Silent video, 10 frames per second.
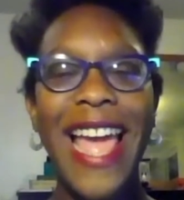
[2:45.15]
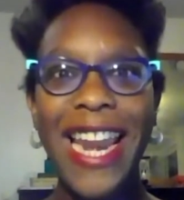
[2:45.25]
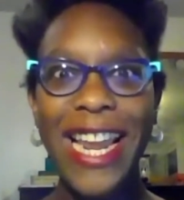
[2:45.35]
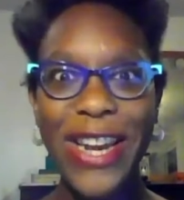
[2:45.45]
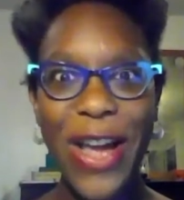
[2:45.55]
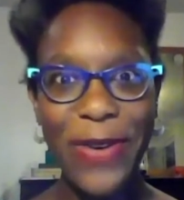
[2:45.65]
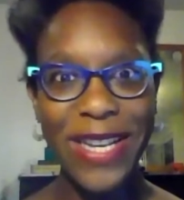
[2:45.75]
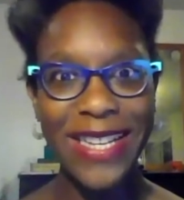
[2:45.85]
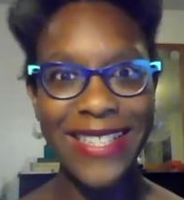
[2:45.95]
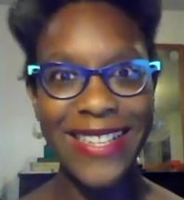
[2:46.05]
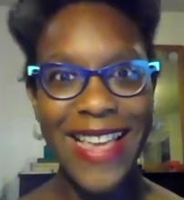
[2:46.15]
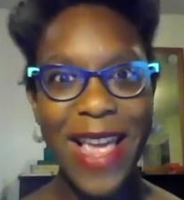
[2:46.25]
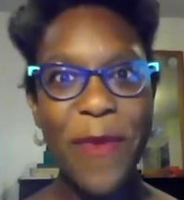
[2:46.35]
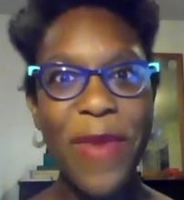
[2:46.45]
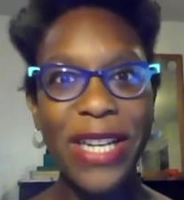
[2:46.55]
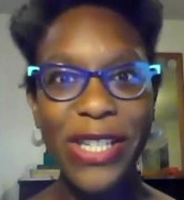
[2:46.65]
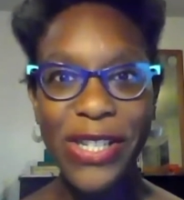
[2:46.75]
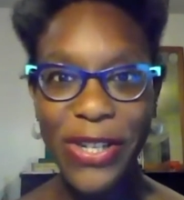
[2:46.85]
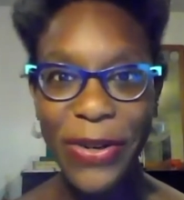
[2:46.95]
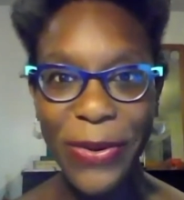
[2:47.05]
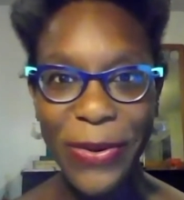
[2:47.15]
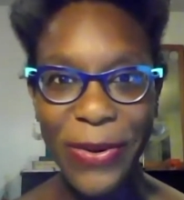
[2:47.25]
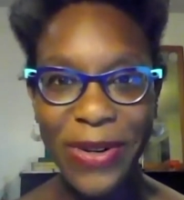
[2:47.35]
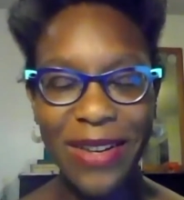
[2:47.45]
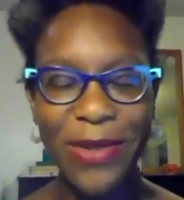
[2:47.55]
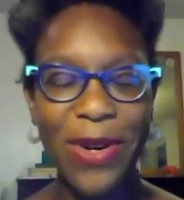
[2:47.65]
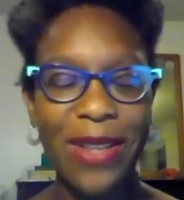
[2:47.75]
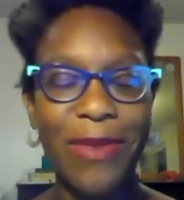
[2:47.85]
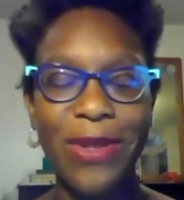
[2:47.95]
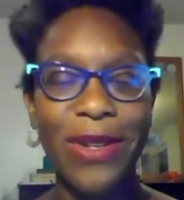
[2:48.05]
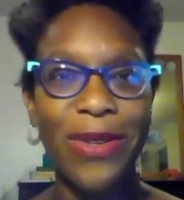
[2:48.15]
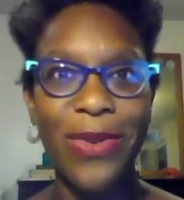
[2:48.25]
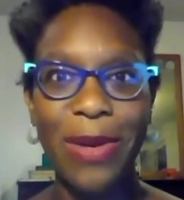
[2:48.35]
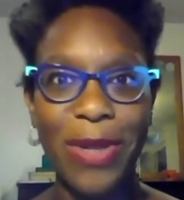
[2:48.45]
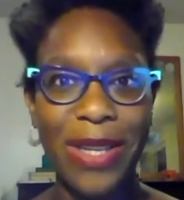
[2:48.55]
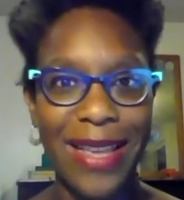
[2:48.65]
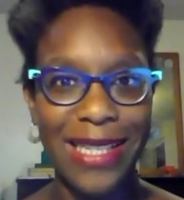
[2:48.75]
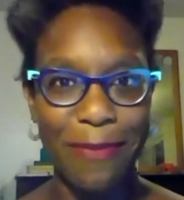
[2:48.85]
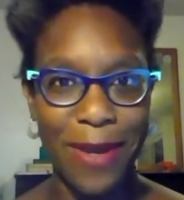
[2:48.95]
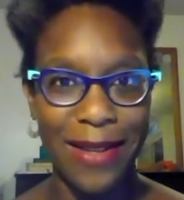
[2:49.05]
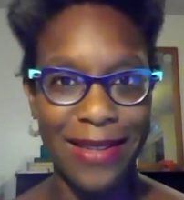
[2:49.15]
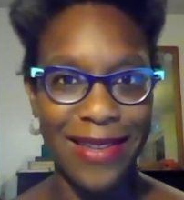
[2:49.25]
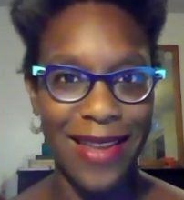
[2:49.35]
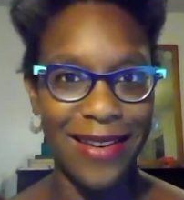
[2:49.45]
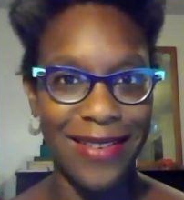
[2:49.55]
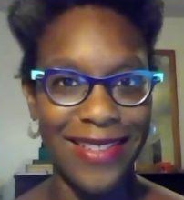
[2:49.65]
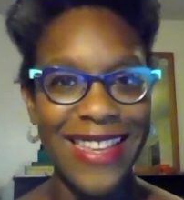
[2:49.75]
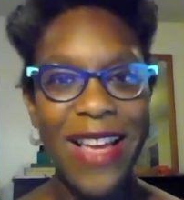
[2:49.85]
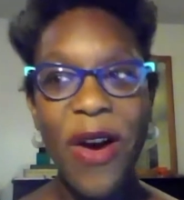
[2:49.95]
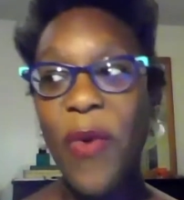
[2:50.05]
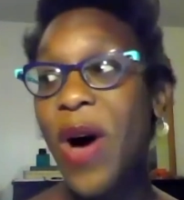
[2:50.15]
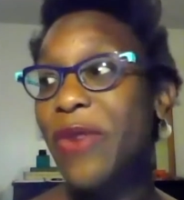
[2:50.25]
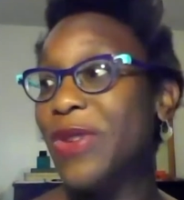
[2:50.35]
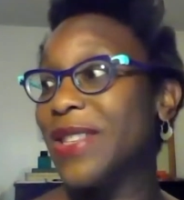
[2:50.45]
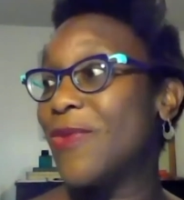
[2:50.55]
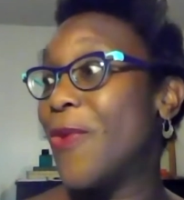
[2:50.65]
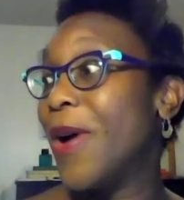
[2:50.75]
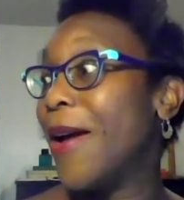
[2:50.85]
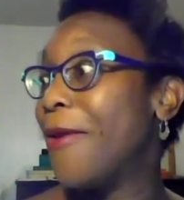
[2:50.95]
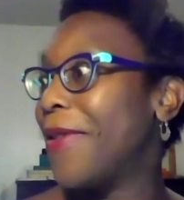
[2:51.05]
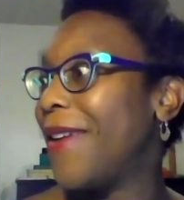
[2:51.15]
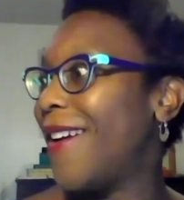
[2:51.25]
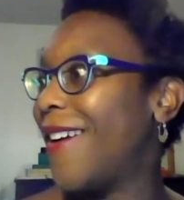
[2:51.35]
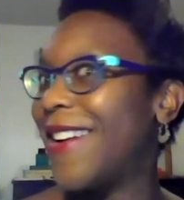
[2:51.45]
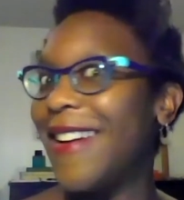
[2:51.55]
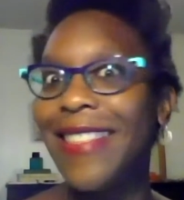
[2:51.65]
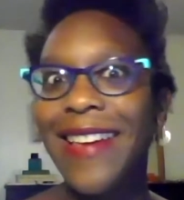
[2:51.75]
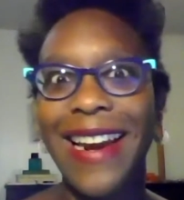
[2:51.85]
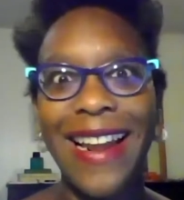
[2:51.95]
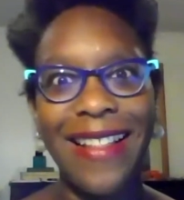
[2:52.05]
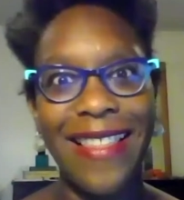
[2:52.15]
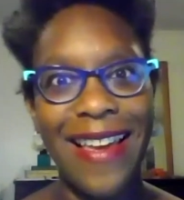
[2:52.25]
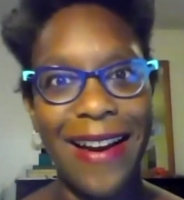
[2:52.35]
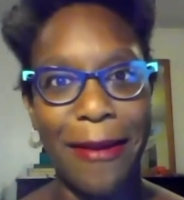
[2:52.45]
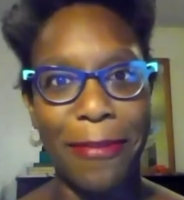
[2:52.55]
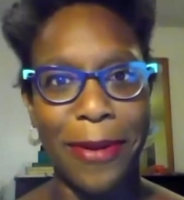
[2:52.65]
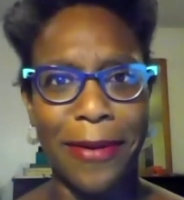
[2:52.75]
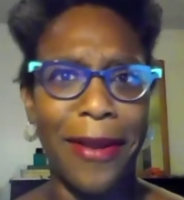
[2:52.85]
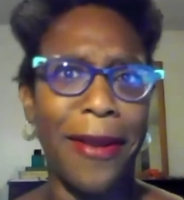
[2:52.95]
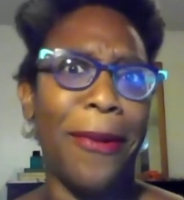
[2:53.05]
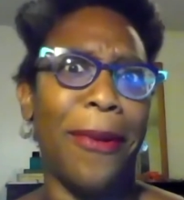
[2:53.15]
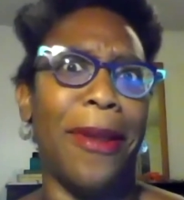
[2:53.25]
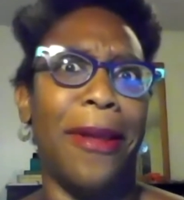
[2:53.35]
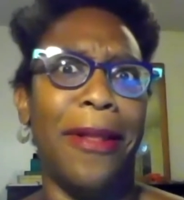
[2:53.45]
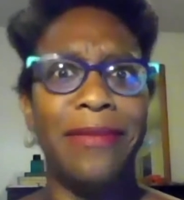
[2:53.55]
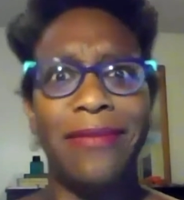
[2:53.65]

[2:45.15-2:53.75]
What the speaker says: And I noticed my shoe, I was wearing the most adorable Kate Spade sandals. One was way over there. And I thought, how did that happen? Oh, well.